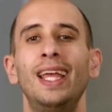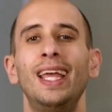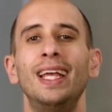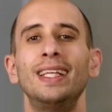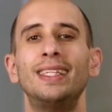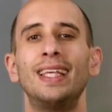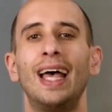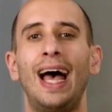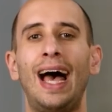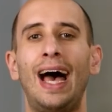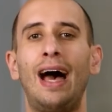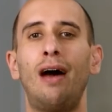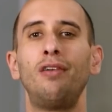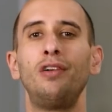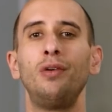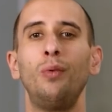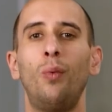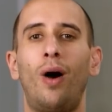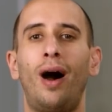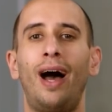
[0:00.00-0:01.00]
is how
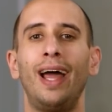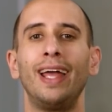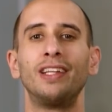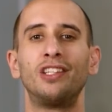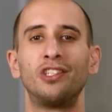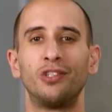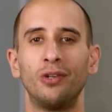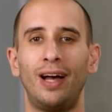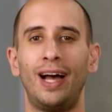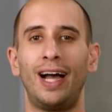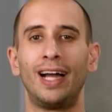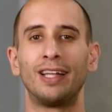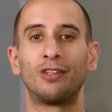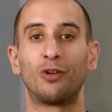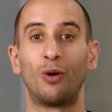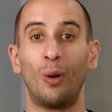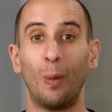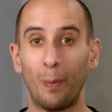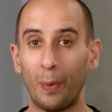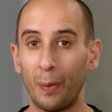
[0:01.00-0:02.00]
do I attract
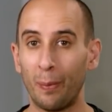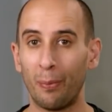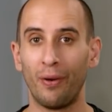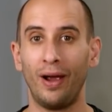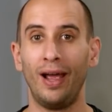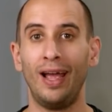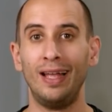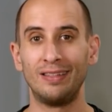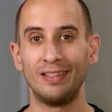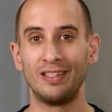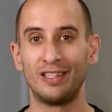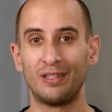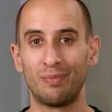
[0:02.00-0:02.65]
corporate brands and